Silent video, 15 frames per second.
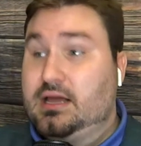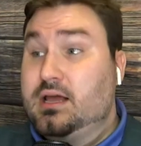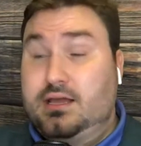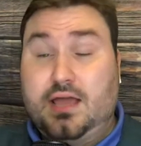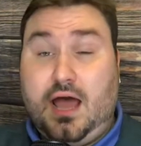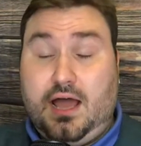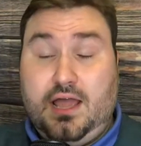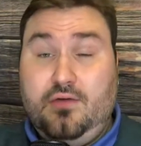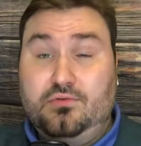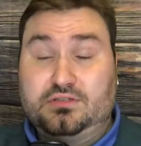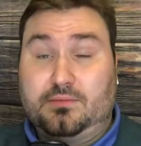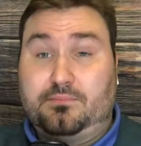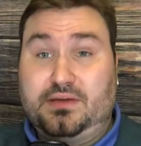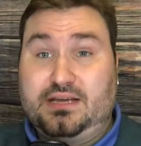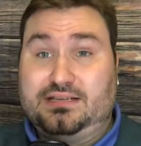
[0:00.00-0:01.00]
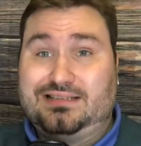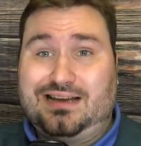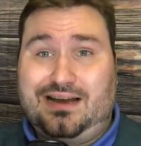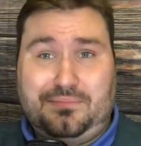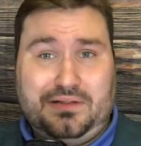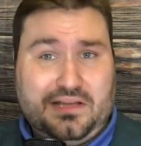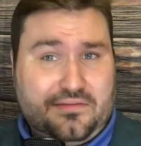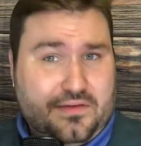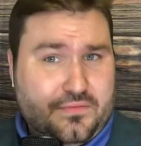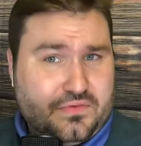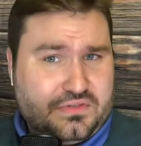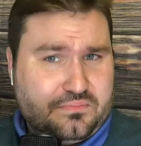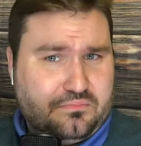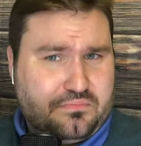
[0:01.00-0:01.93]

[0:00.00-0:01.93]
Yeah, he was a beast. And I believe he was